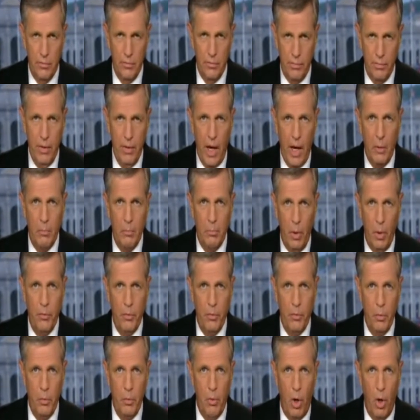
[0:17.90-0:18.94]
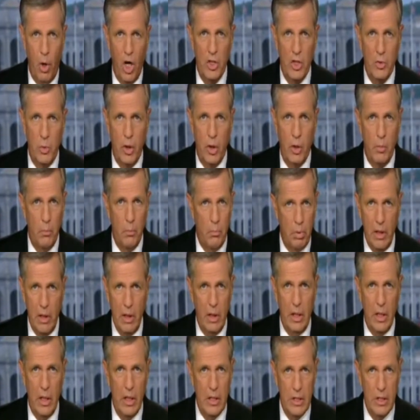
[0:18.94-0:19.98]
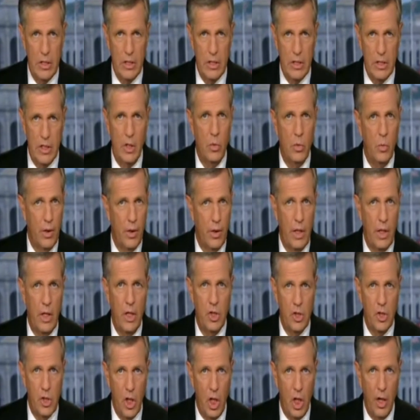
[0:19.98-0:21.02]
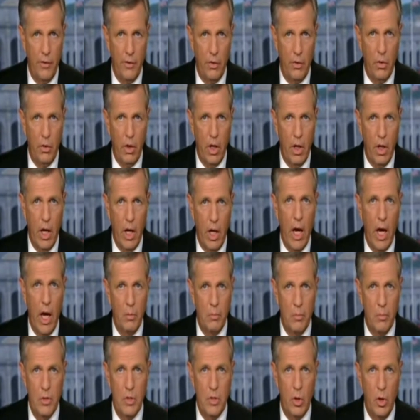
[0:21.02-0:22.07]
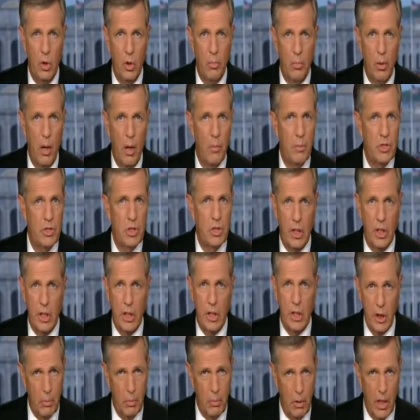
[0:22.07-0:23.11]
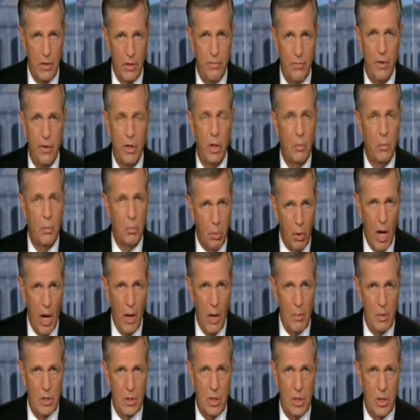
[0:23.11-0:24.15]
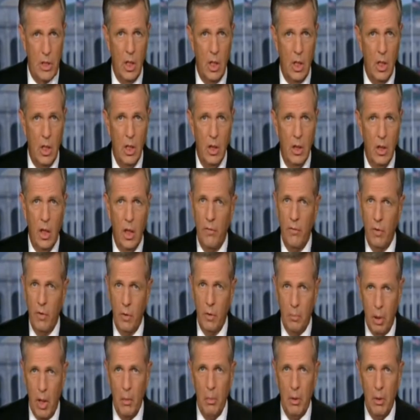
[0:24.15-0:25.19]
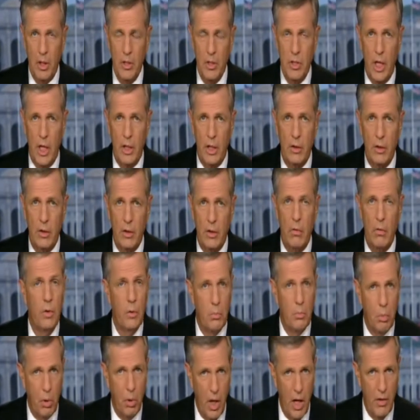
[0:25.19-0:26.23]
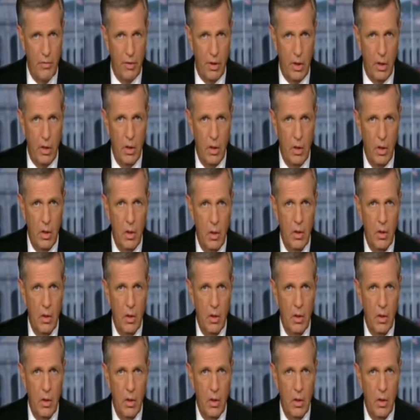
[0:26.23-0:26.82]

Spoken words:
In fact, both remarks were completely consistent with each other and with Mr. Obama's clear belief in the primacy of the public sector over the private.